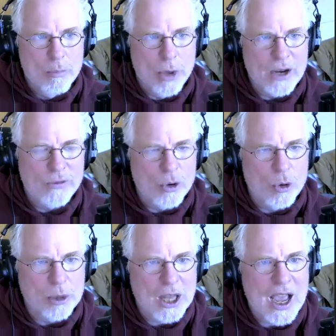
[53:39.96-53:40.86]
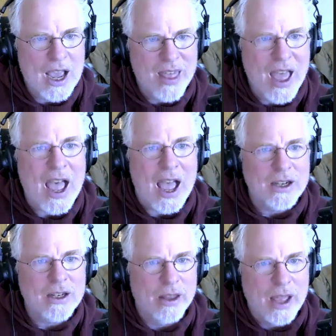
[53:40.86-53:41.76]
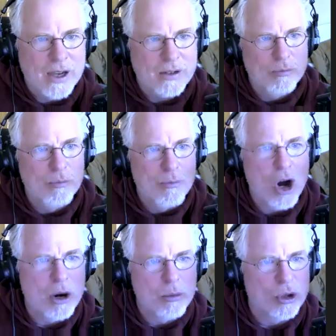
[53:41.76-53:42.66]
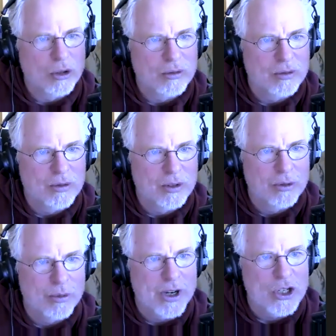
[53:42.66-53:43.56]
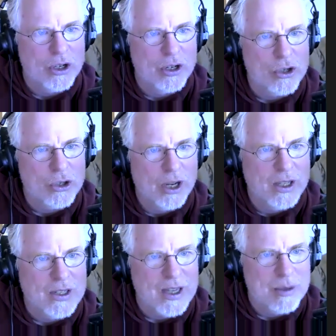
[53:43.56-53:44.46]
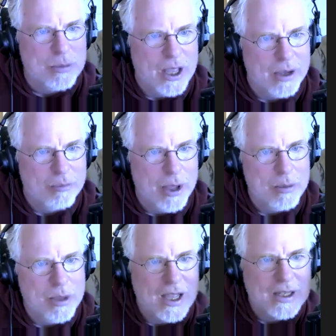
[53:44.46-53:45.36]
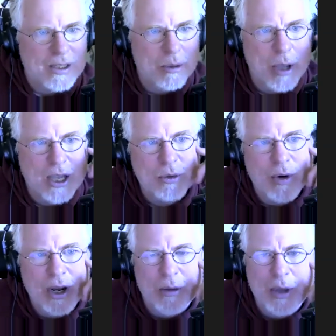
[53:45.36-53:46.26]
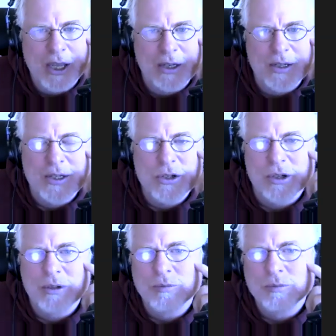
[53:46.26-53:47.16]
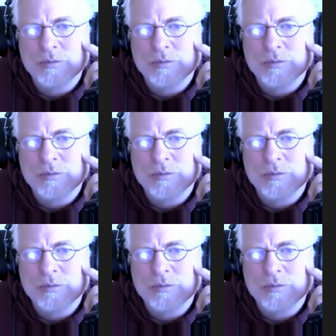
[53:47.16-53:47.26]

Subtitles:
but if you apply that marble research, it seems like maybe that's the best way to make a decision.